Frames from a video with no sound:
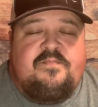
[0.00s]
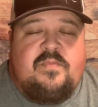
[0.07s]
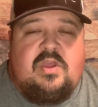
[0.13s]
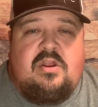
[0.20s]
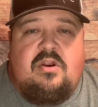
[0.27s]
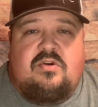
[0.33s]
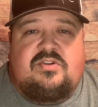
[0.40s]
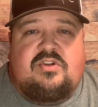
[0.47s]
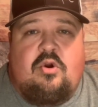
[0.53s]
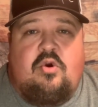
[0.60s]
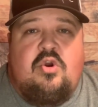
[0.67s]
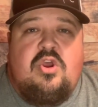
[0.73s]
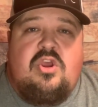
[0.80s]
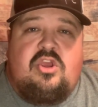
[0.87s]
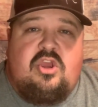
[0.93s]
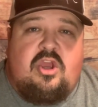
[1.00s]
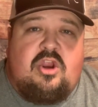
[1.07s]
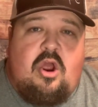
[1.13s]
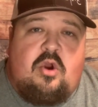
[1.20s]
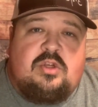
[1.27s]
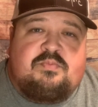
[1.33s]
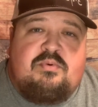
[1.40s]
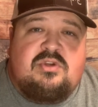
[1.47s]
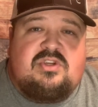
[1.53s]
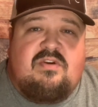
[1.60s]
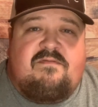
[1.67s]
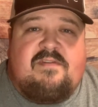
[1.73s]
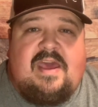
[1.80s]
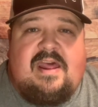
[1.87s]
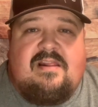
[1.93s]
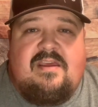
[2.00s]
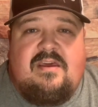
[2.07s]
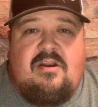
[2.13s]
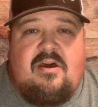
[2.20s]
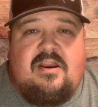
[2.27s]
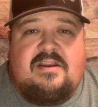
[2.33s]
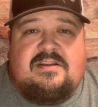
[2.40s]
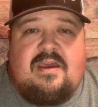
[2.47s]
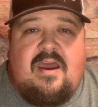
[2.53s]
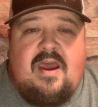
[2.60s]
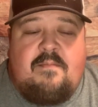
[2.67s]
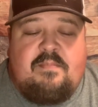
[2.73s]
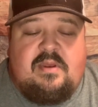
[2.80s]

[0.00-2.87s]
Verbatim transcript: you know, so you can always put your flat lid on the top,